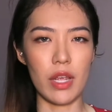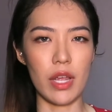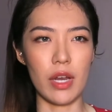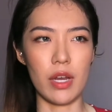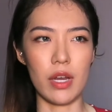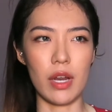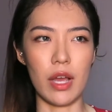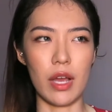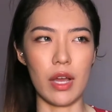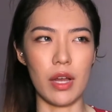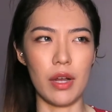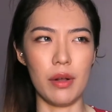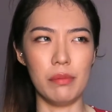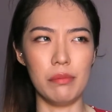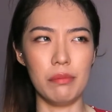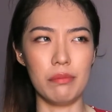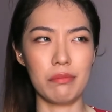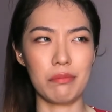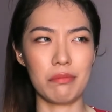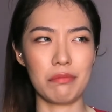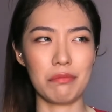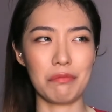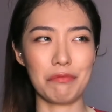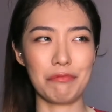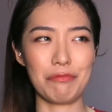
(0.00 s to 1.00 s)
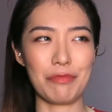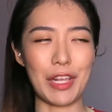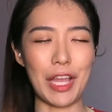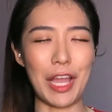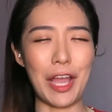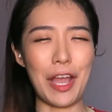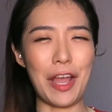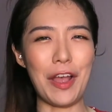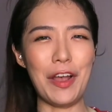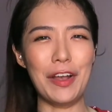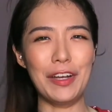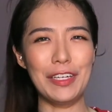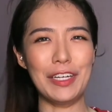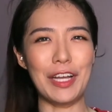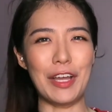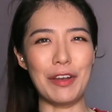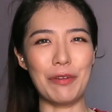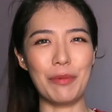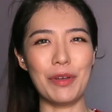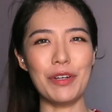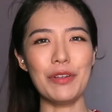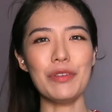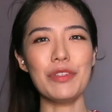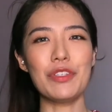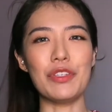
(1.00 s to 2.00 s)
And I don't
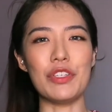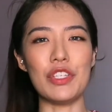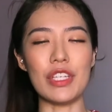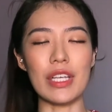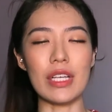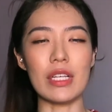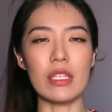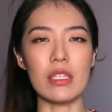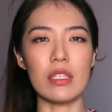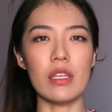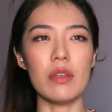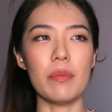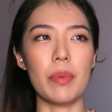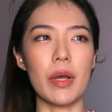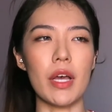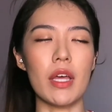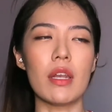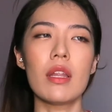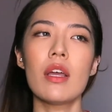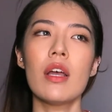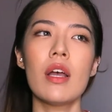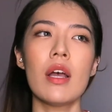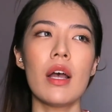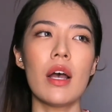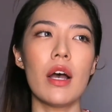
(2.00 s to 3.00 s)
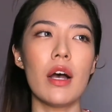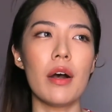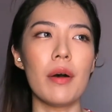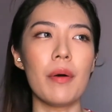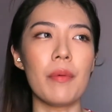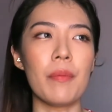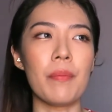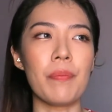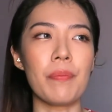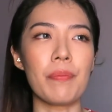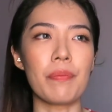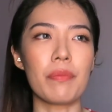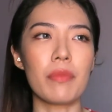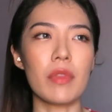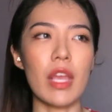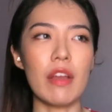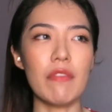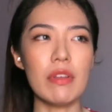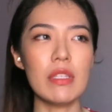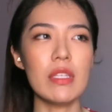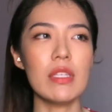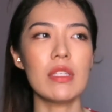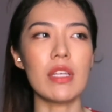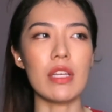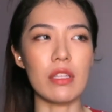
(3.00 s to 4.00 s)
want to jinx it, but ever
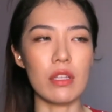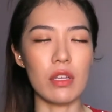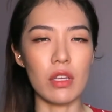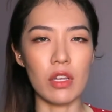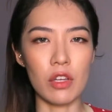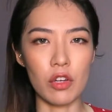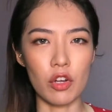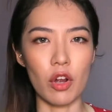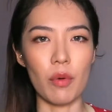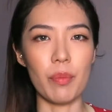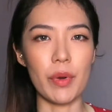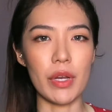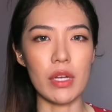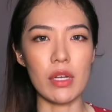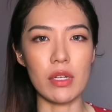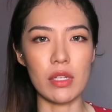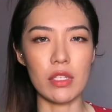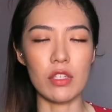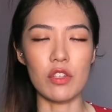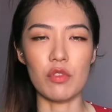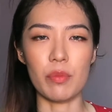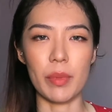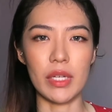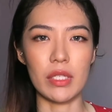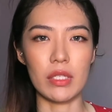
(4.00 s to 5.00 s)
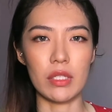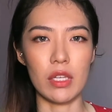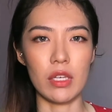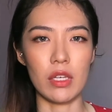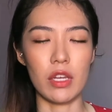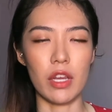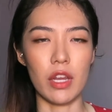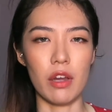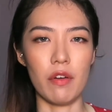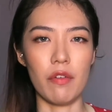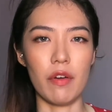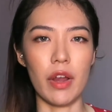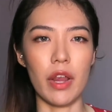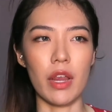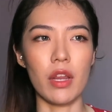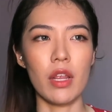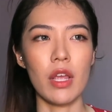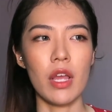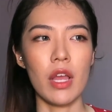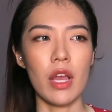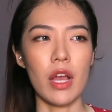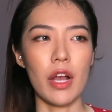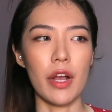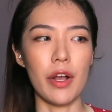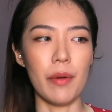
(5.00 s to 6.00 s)
since I incorporated this into my skincare, right,
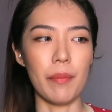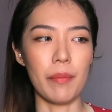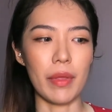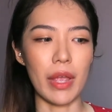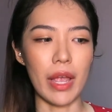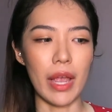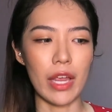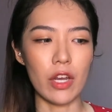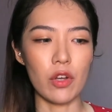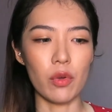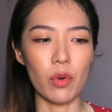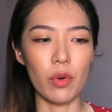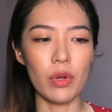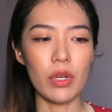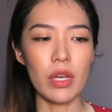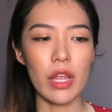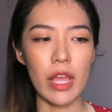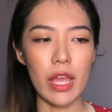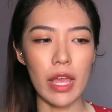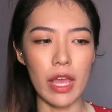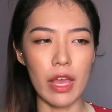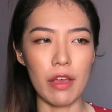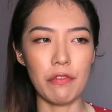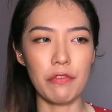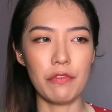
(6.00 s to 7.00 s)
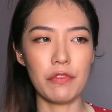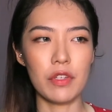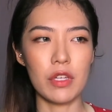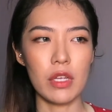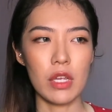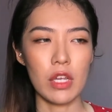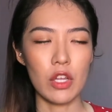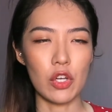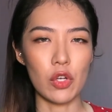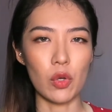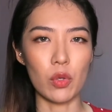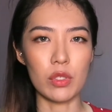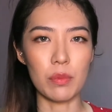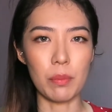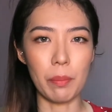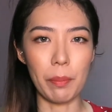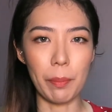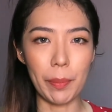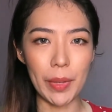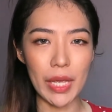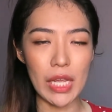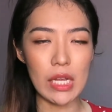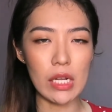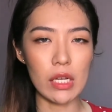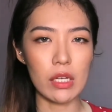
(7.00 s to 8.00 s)
I don't have those
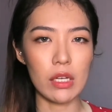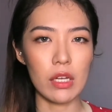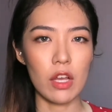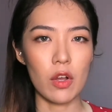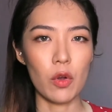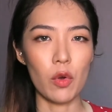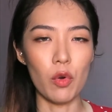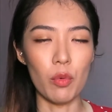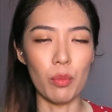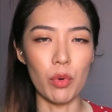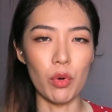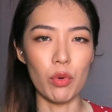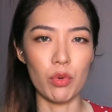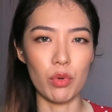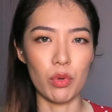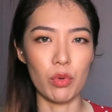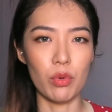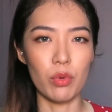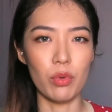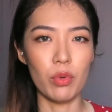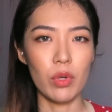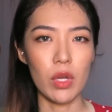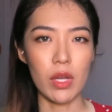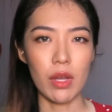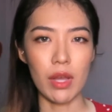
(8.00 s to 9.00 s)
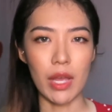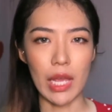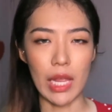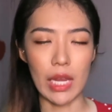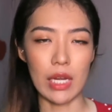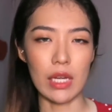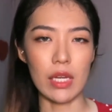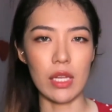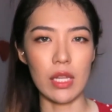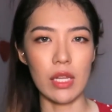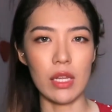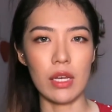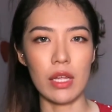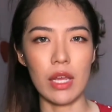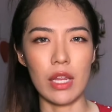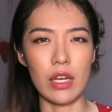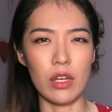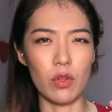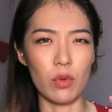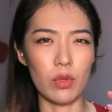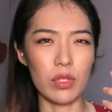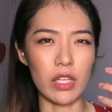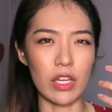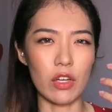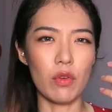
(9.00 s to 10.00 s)
big hormonal acne and
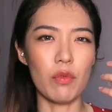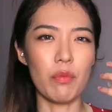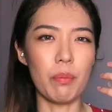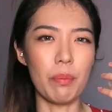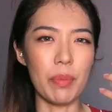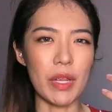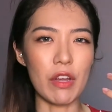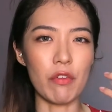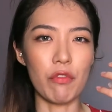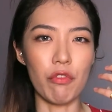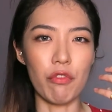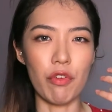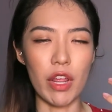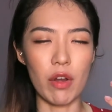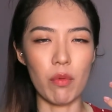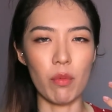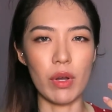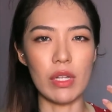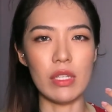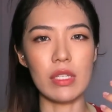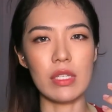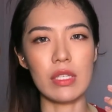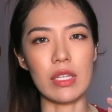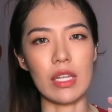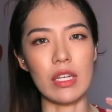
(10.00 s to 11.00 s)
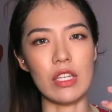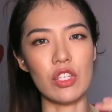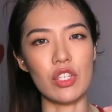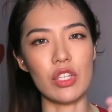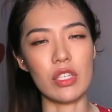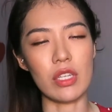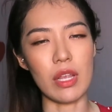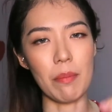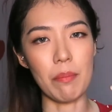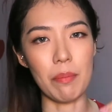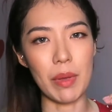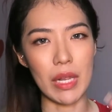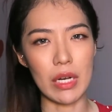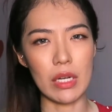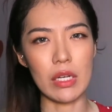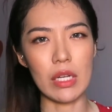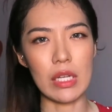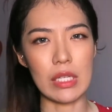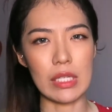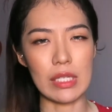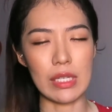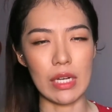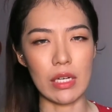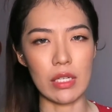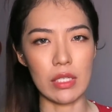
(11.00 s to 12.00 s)
those like big red ones that is just embedded
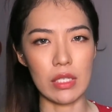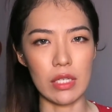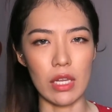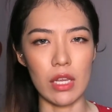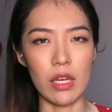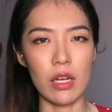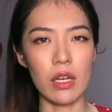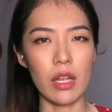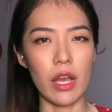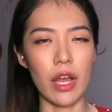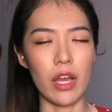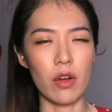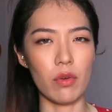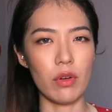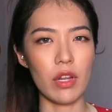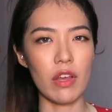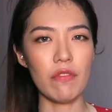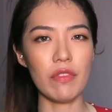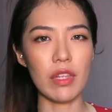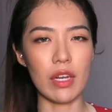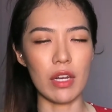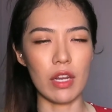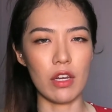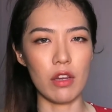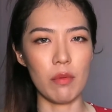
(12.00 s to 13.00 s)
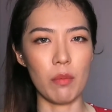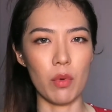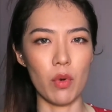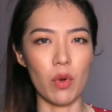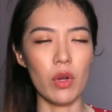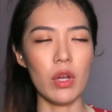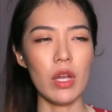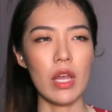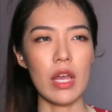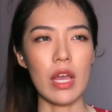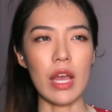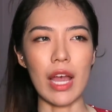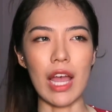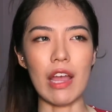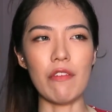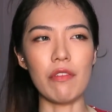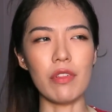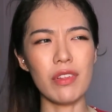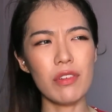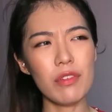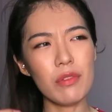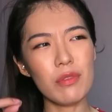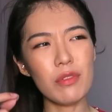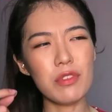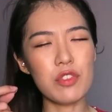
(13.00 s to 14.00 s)
inside the skin. I don't have that anymore. I have
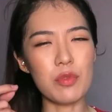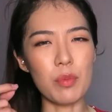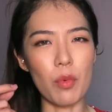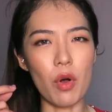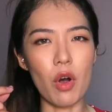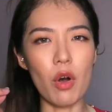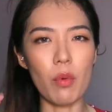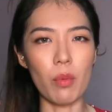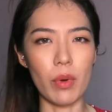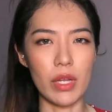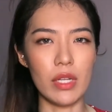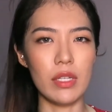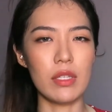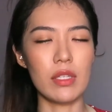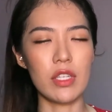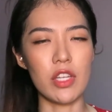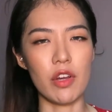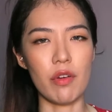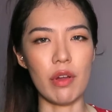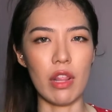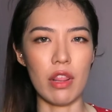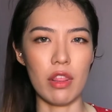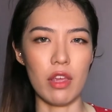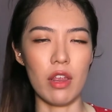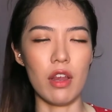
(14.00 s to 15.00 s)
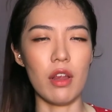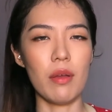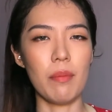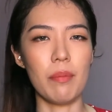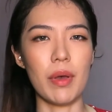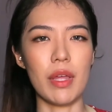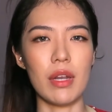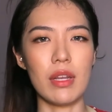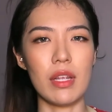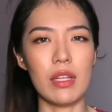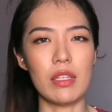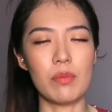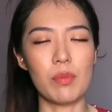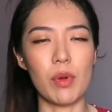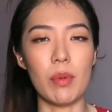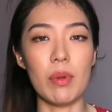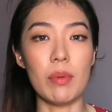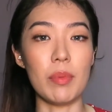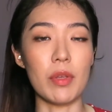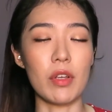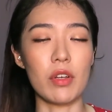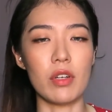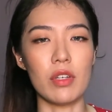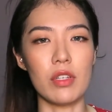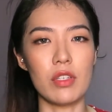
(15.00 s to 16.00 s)
little small ones here and there, but that's probably
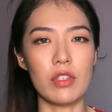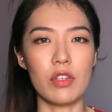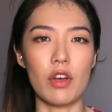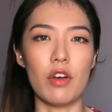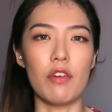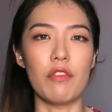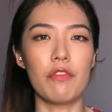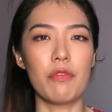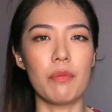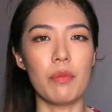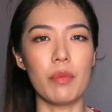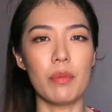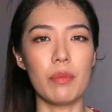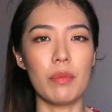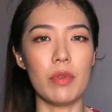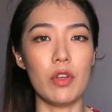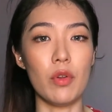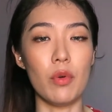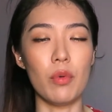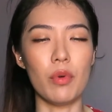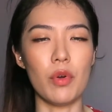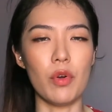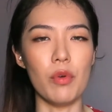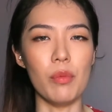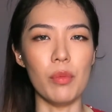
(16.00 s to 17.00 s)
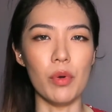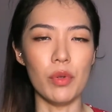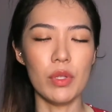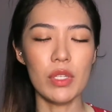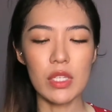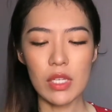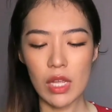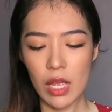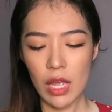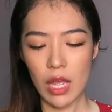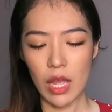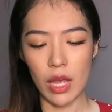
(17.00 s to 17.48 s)
because of hormones.